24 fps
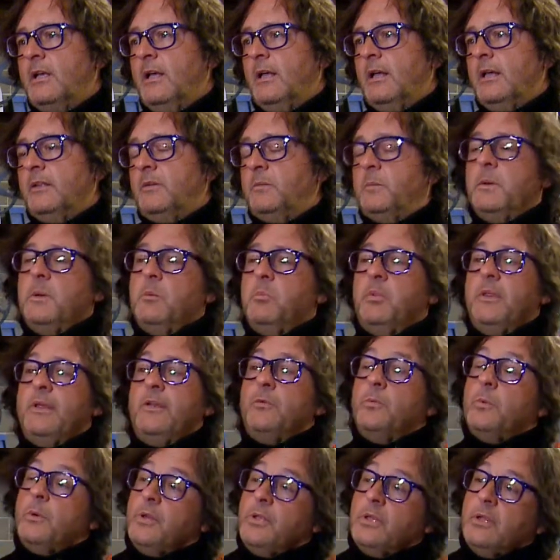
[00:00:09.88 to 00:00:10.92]
Uh, it's been a
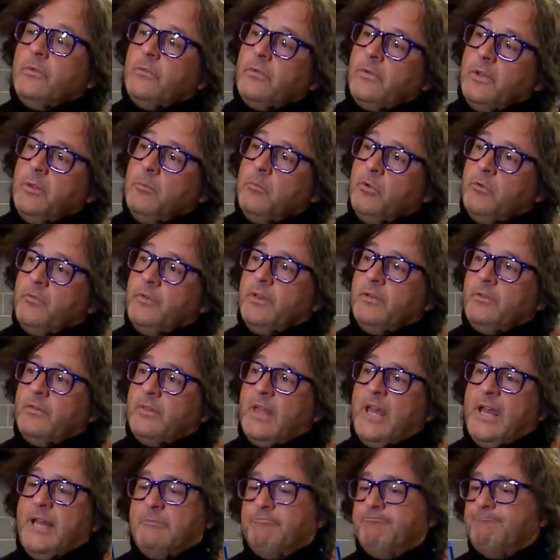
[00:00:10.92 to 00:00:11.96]
place where you can see movies
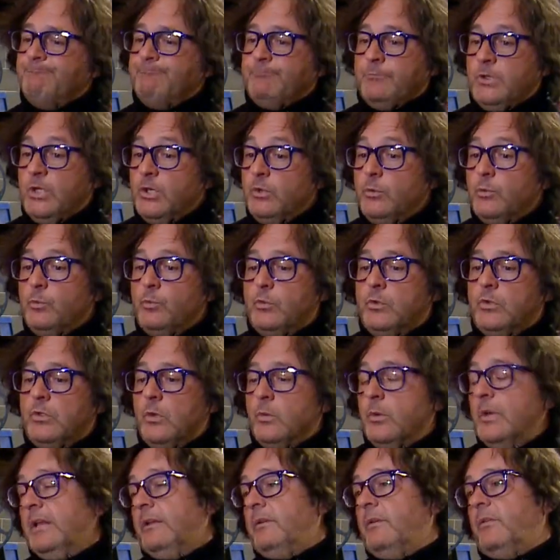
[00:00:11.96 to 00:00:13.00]
that you
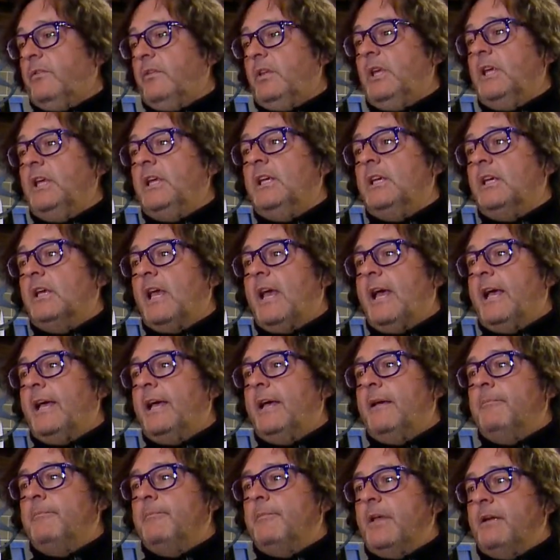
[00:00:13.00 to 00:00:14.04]
don't get to see
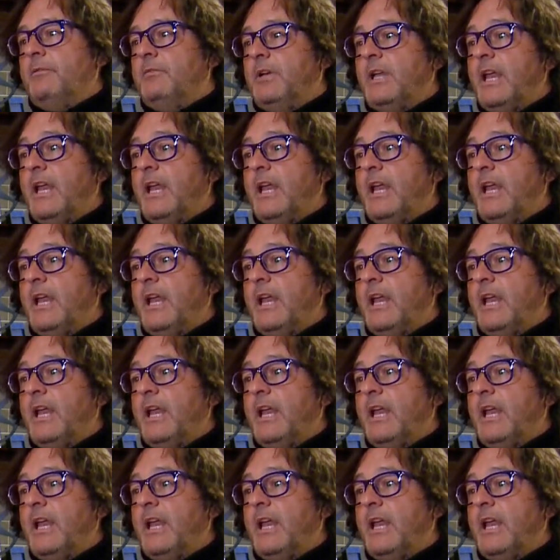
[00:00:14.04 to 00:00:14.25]
um, every